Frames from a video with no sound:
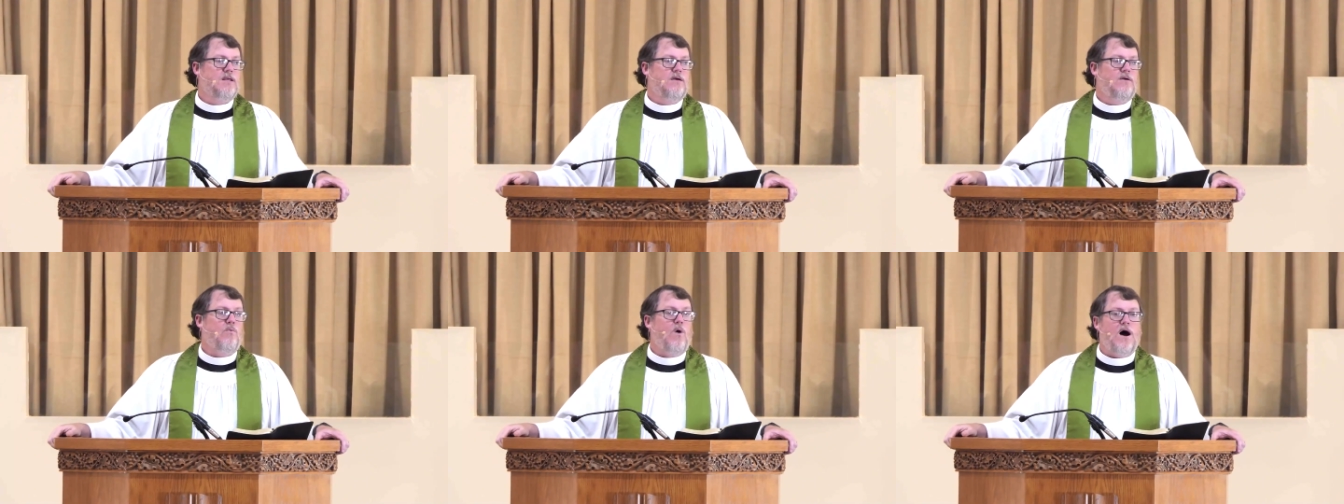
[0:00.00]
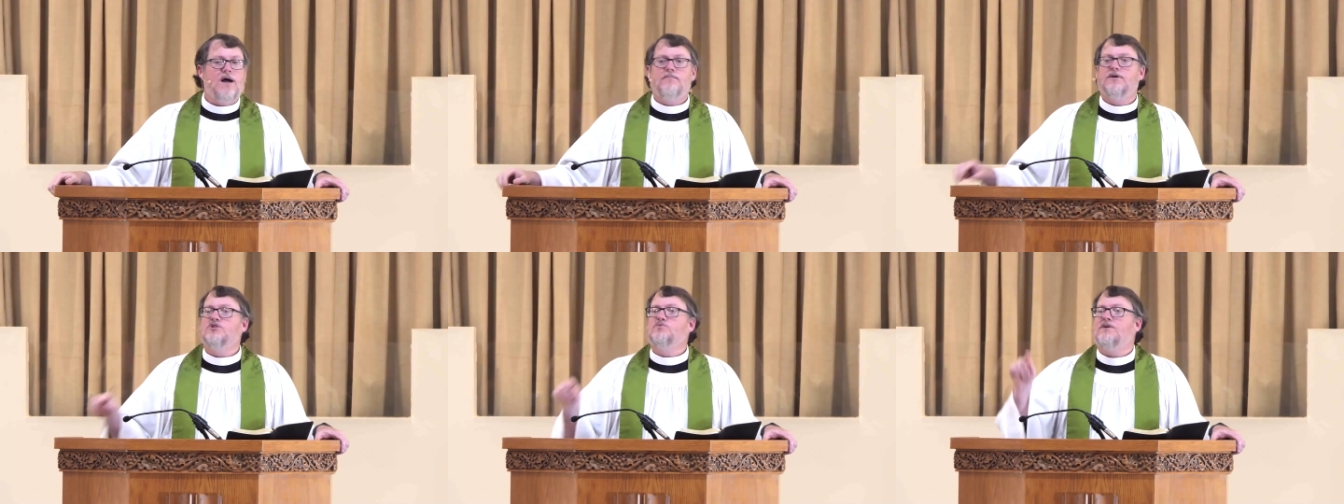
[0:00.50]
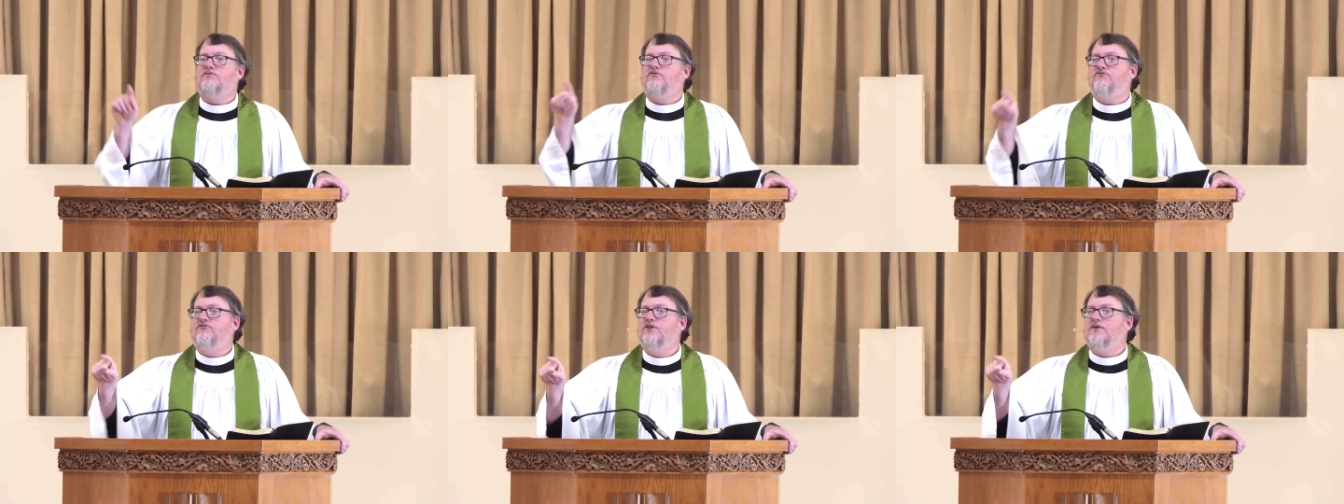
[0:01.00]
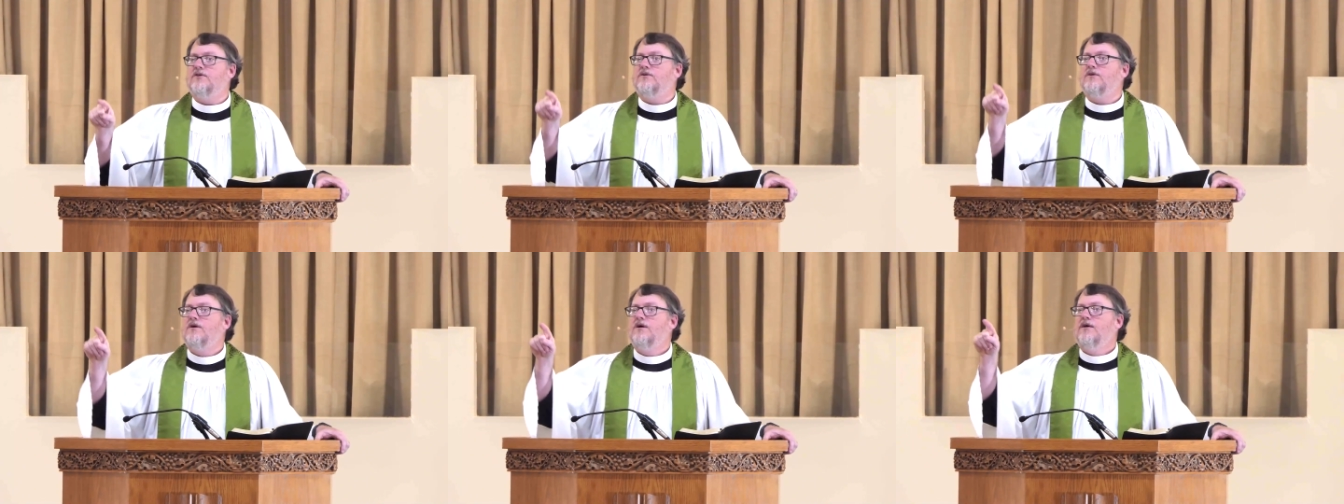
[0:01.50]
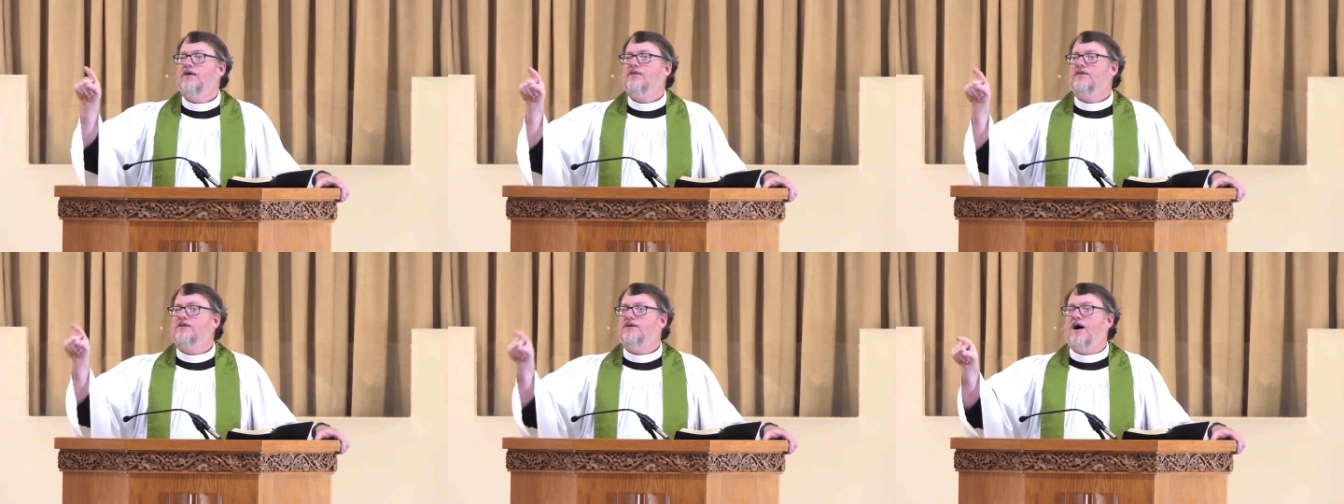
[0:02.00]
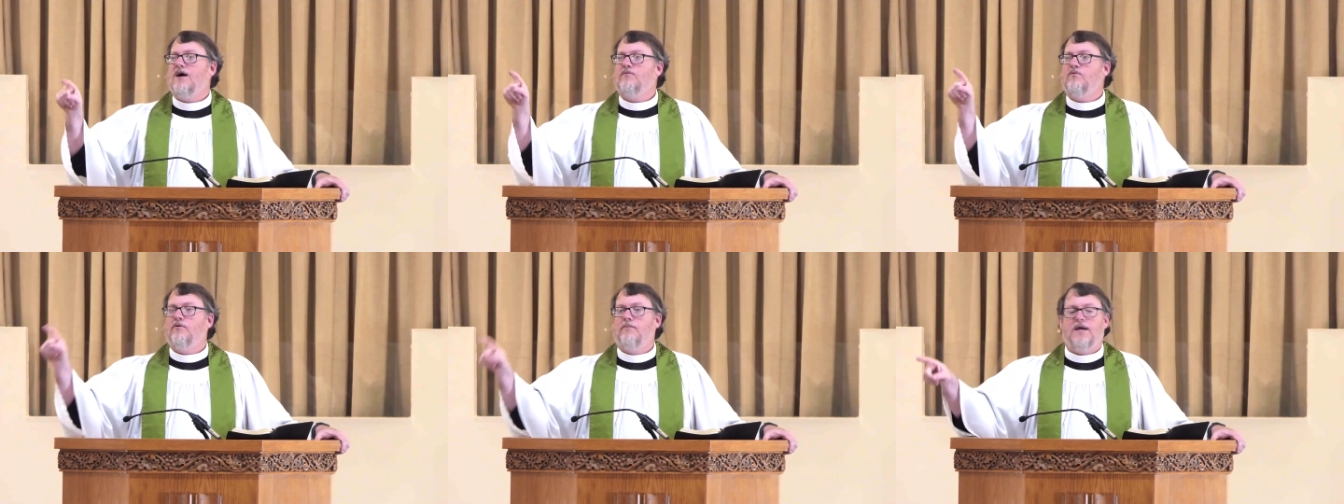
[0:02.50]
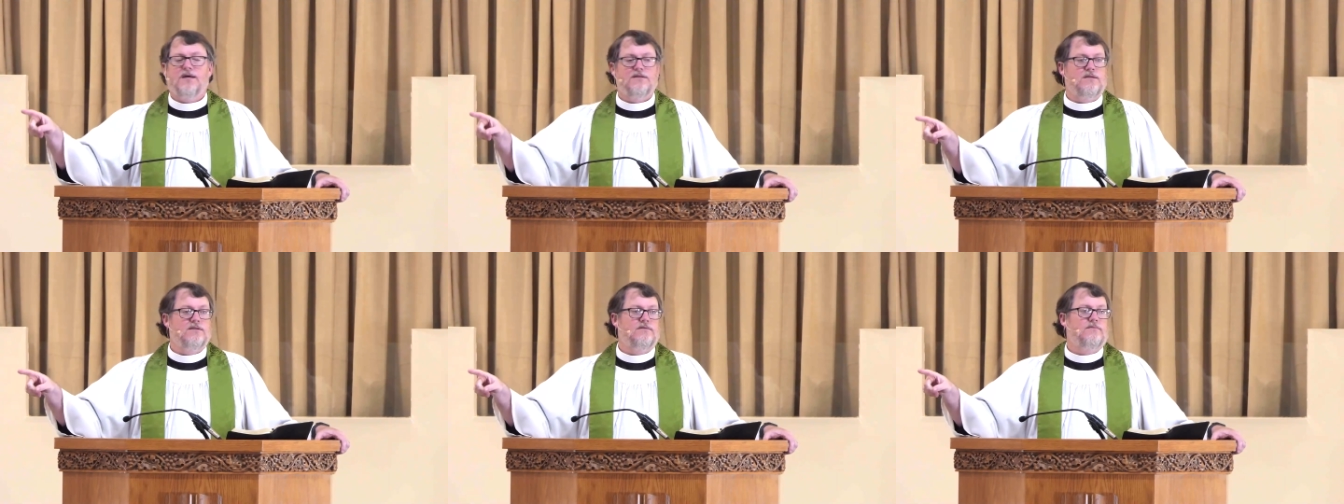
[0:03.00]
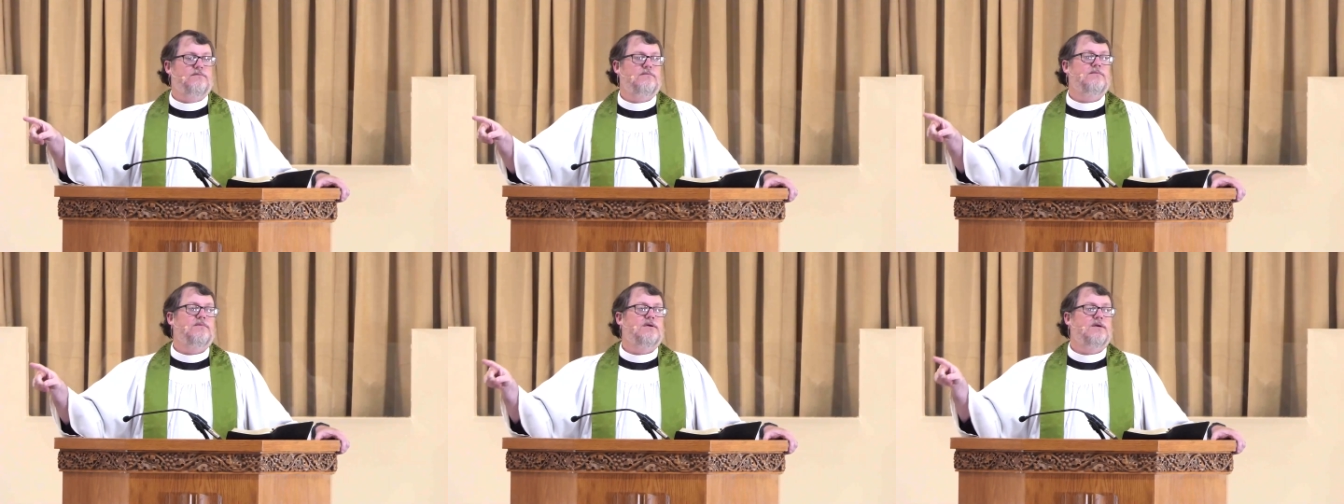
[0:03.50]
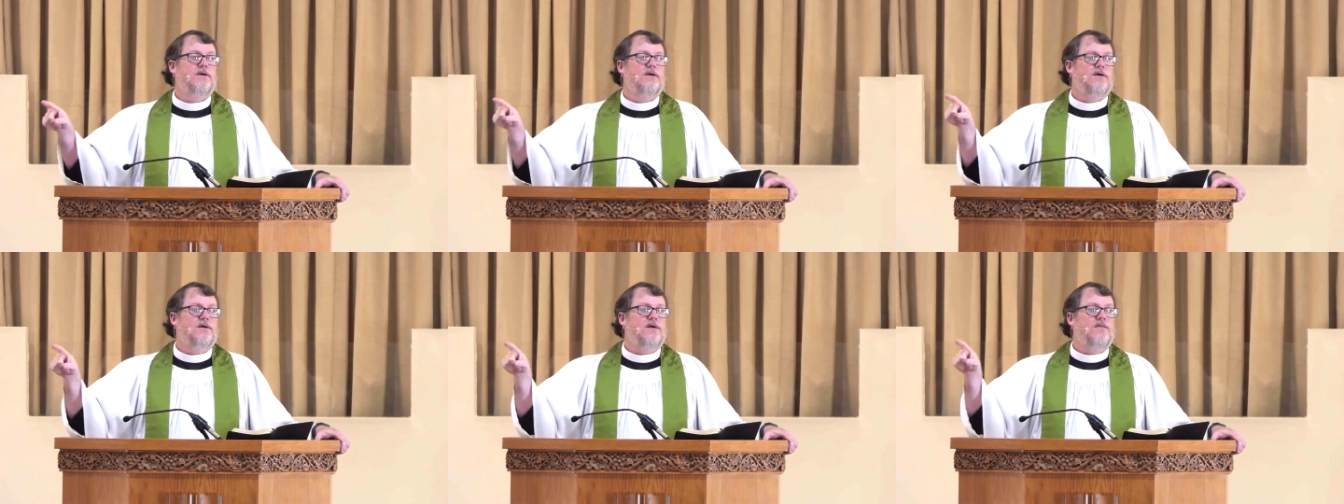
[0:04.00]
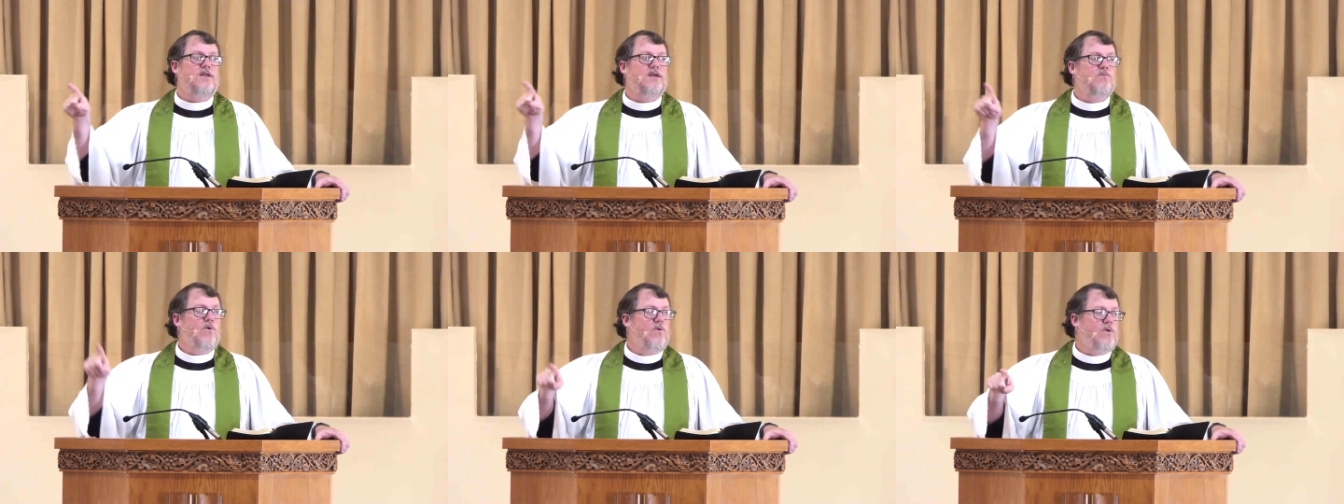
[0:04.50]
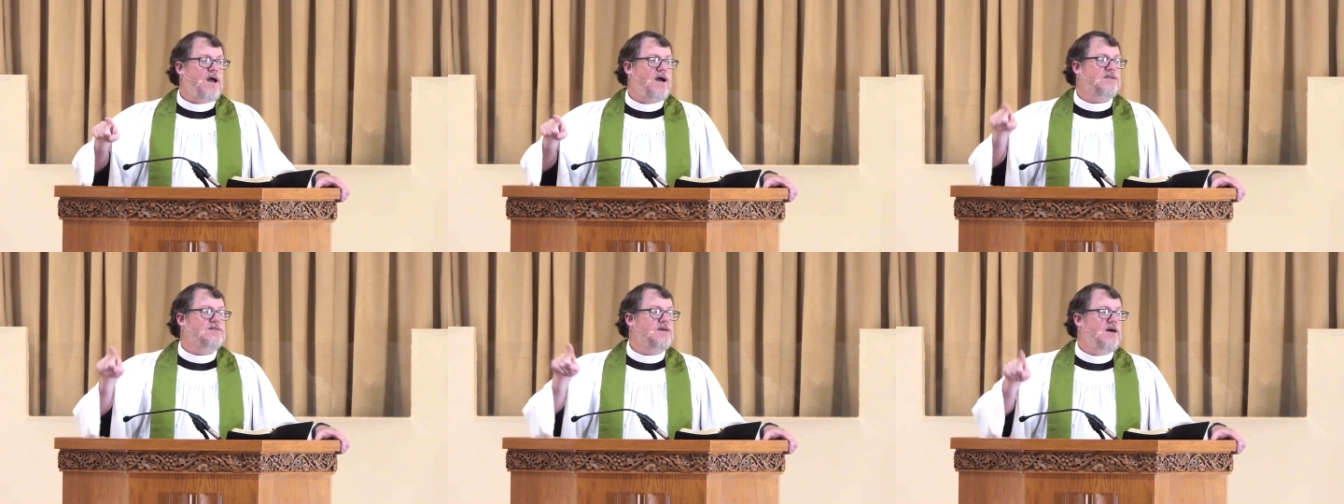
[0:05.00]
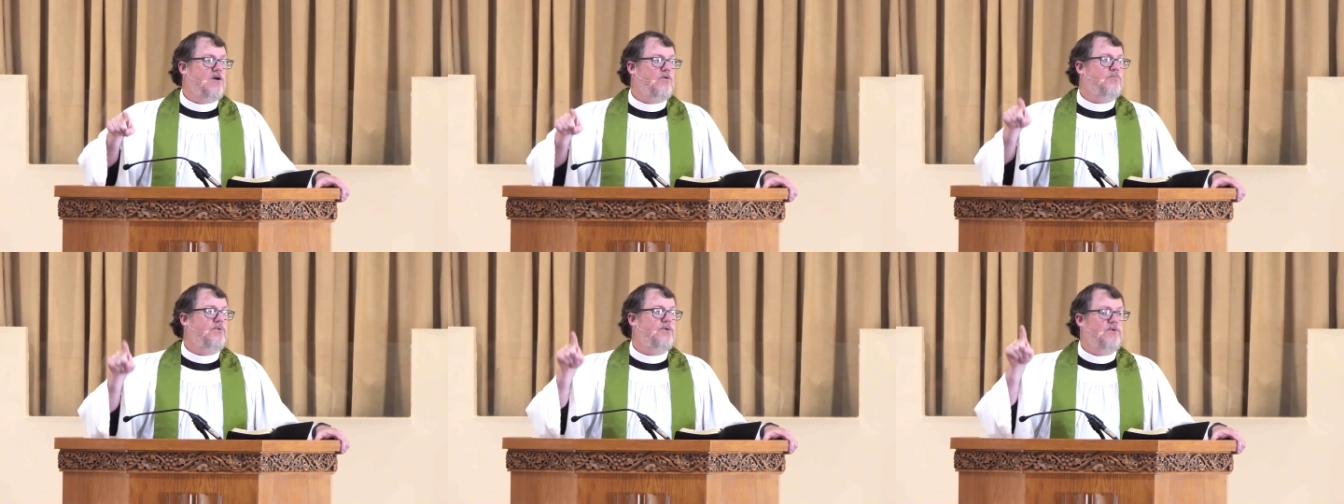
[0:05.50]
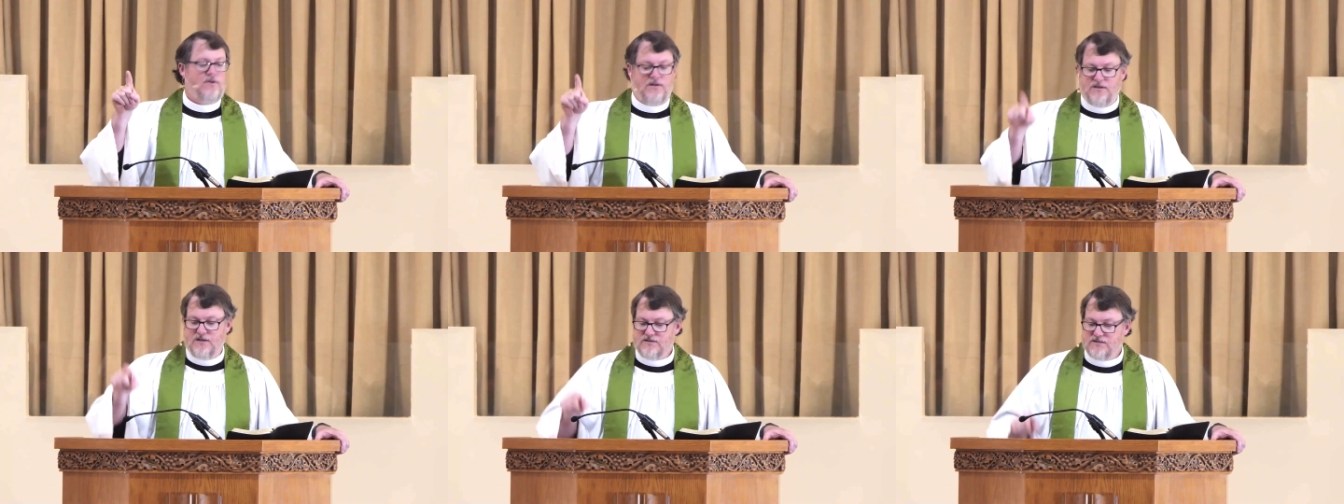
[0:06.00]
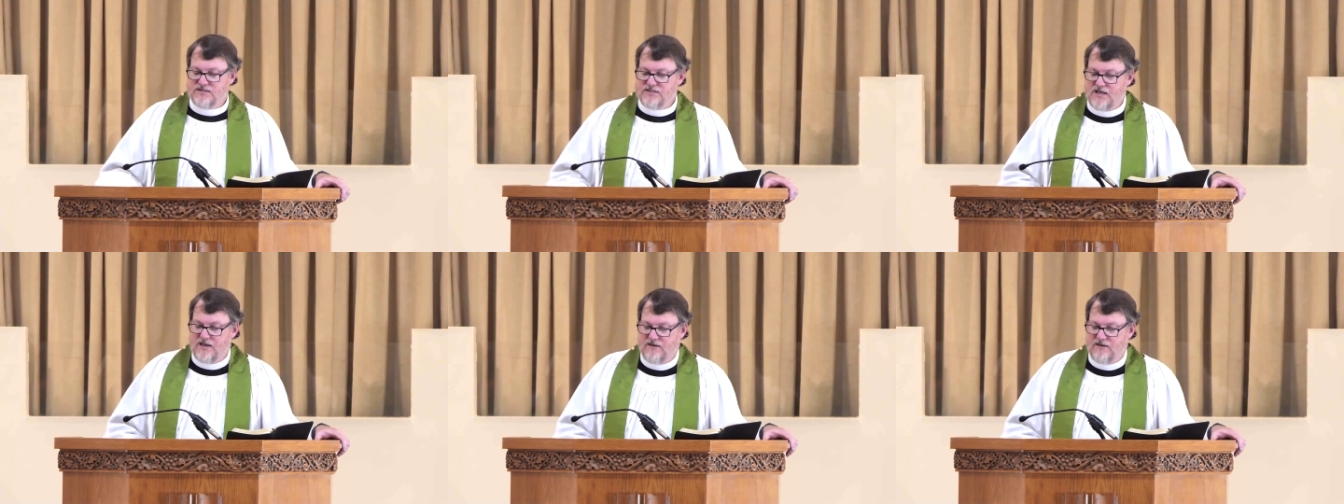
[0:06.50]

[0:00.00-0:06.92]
Why? Because we have a fear that God will abandon and that he won't act to help and to save.